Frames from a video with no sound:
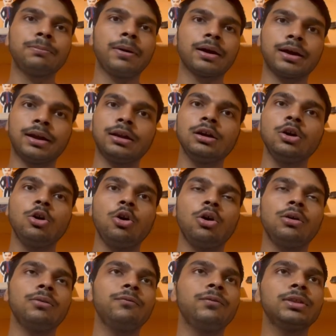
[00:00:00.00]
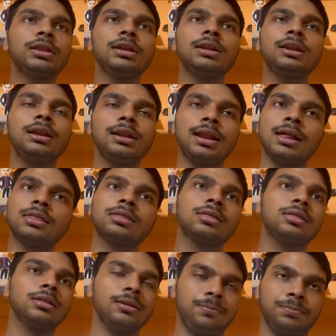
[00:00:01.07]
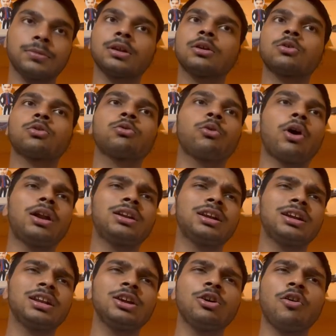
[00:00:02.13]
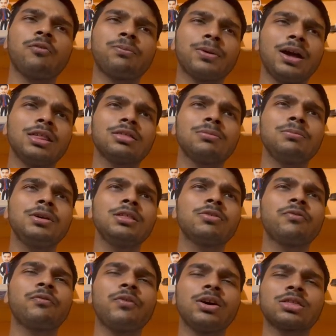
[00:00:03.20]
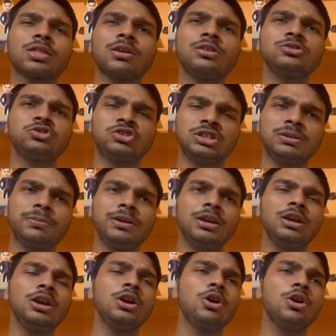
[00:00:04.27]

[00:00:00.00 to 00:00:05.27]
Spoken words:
bucket within less quantity of price means first GB